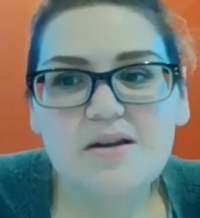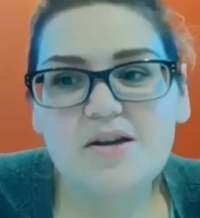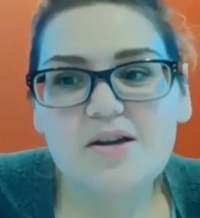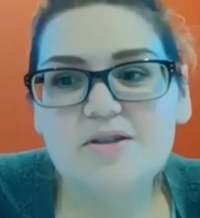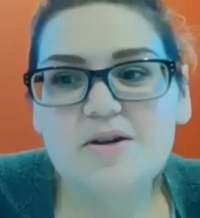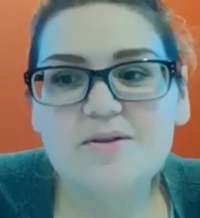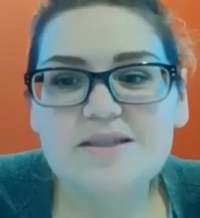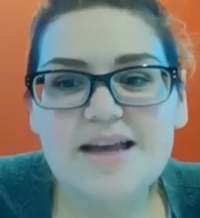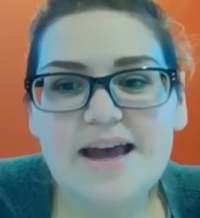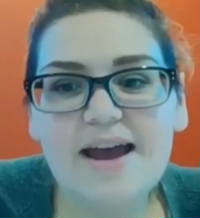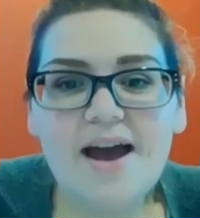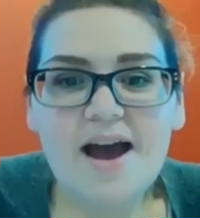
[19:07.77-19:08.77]

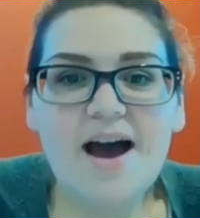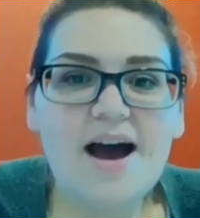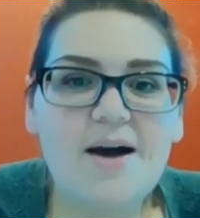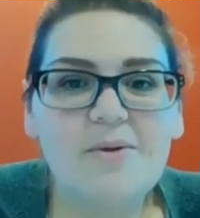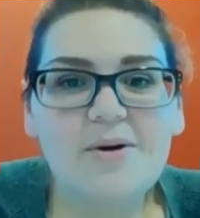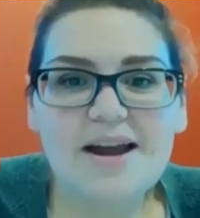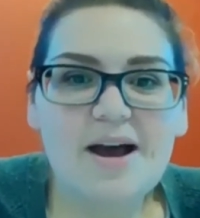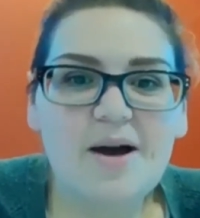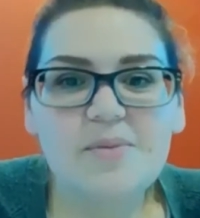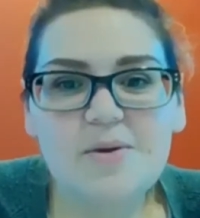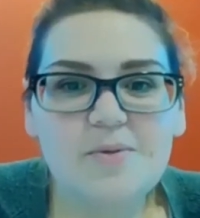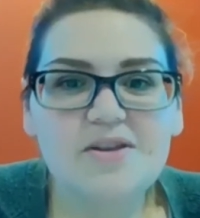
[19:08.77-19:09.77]
Don't say, I want to
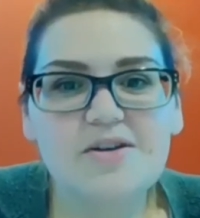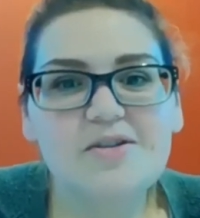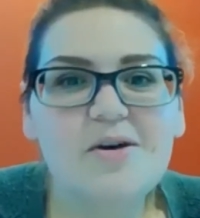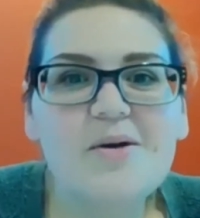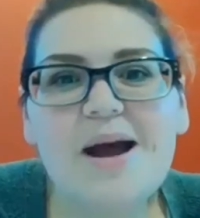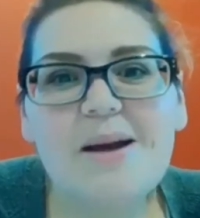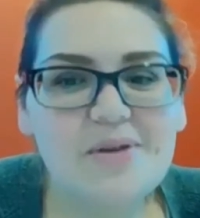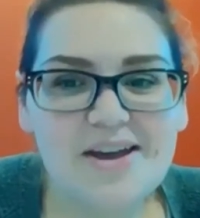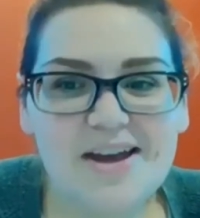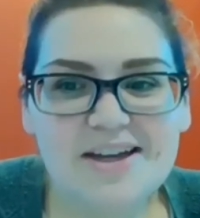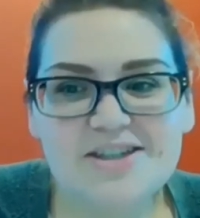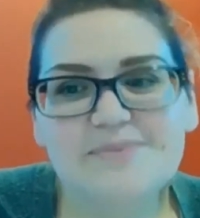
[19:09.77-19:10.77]
help you with your loan
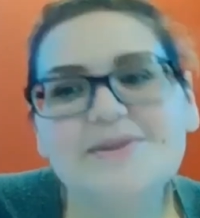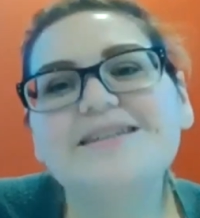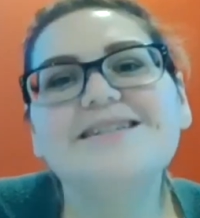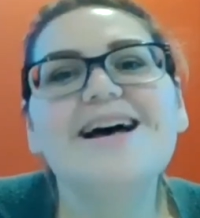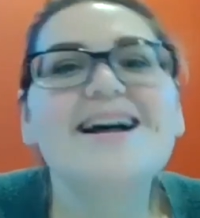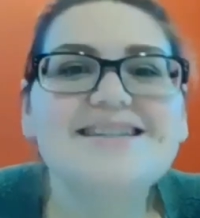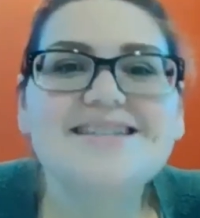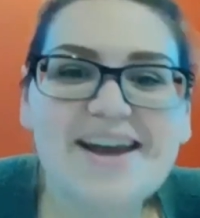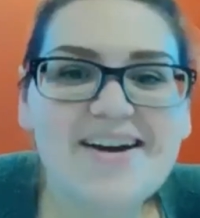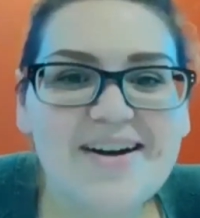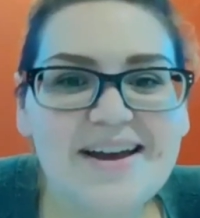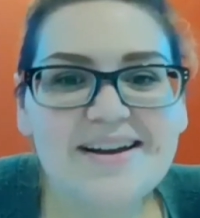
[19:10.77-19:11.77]
application, because that's
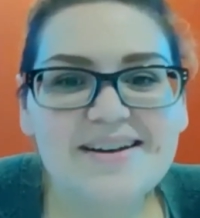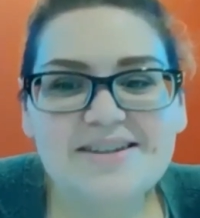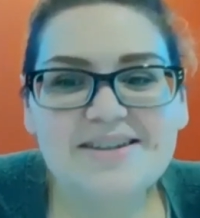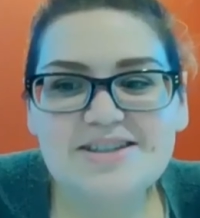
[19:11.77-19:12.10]
scary.